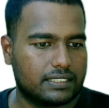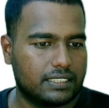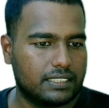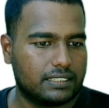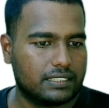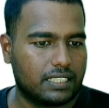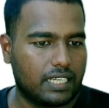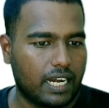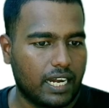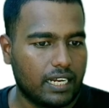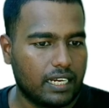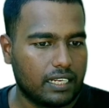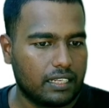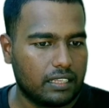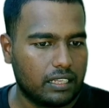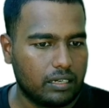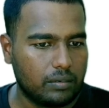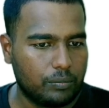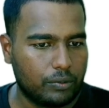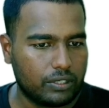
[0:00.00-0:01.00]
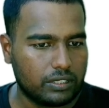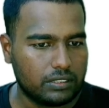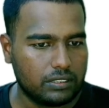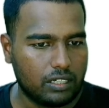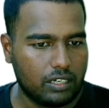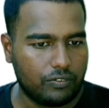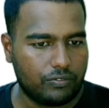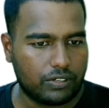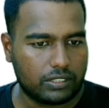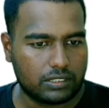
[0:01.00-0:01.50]
is greater than potential
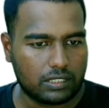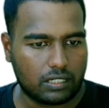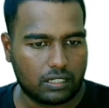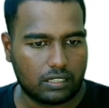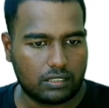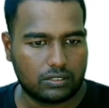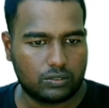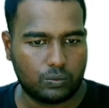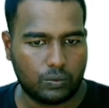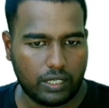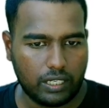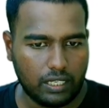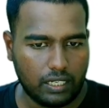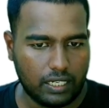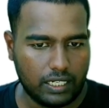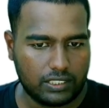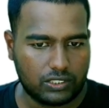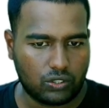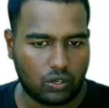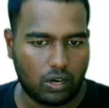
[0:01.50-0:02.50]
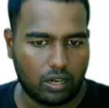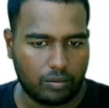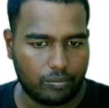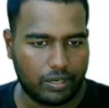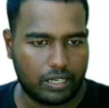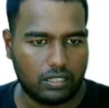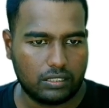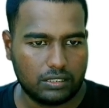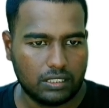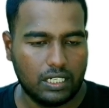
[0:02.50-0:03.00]
difference across Y. It's wrong
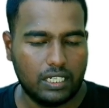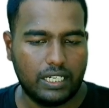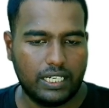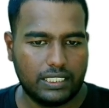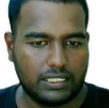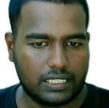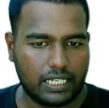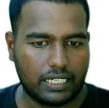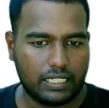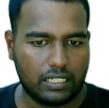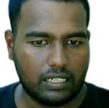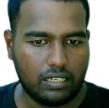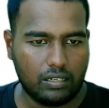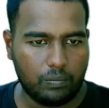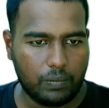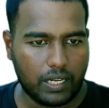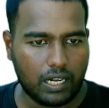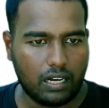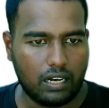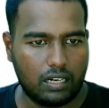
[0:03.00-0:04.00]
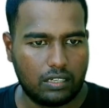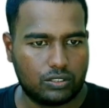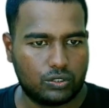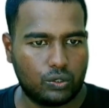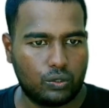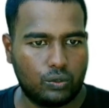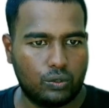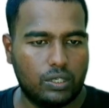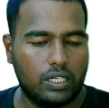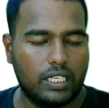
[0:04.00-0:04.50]
because it's connected in parallel.
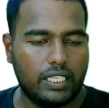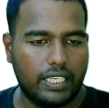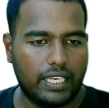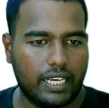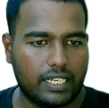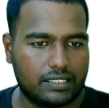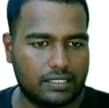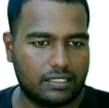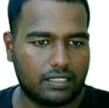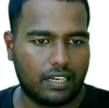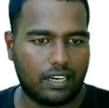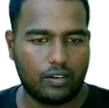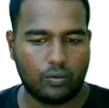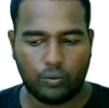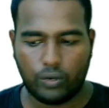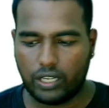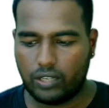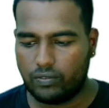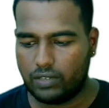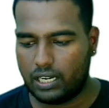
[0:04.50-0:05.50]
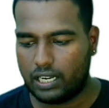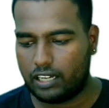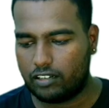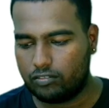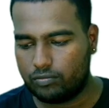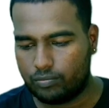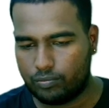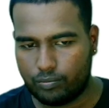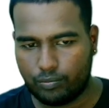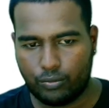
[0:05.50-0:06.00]
So X and Y will
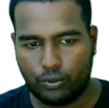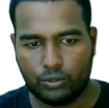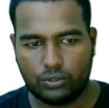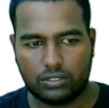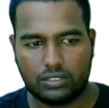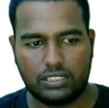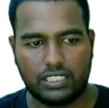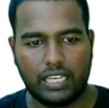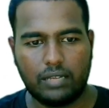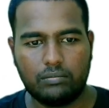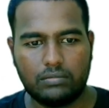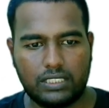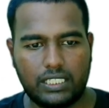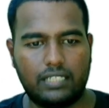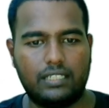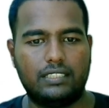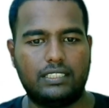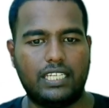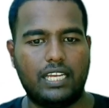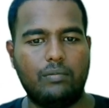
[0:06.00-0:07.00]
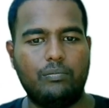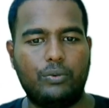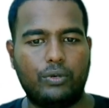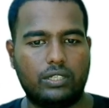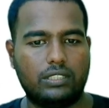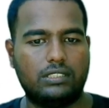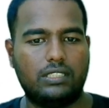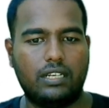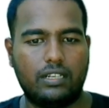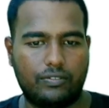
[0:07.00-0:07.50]
have both same
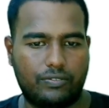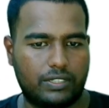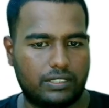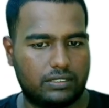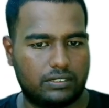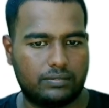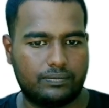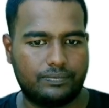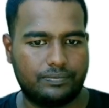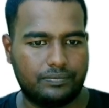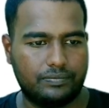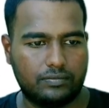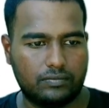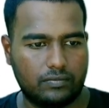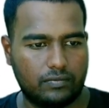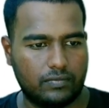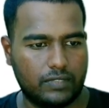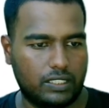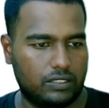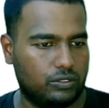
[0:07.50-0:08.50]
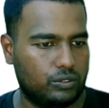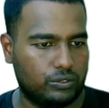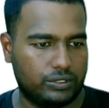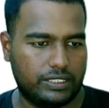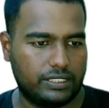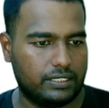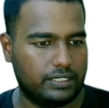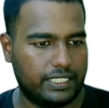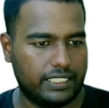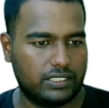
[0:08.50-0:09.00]
potential difference. So
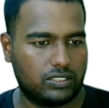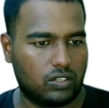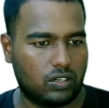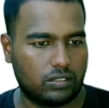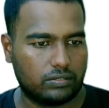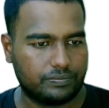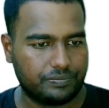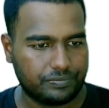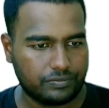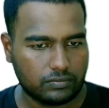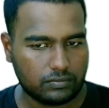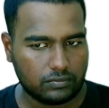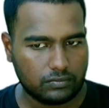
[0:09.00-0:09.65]
D is wrong.